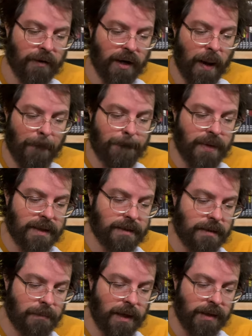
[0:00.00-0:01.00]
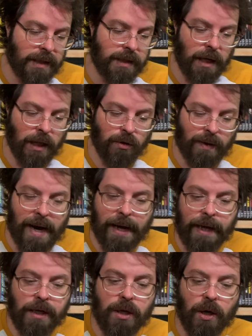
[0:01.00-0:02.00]
going to bust a million dollar
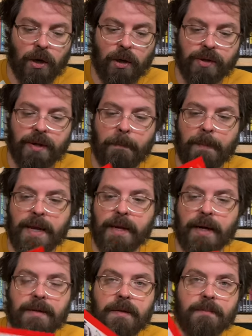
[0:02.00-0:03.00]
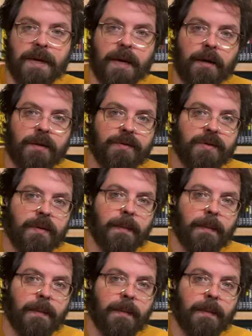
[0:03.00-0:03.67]
racket called Midnight Spares.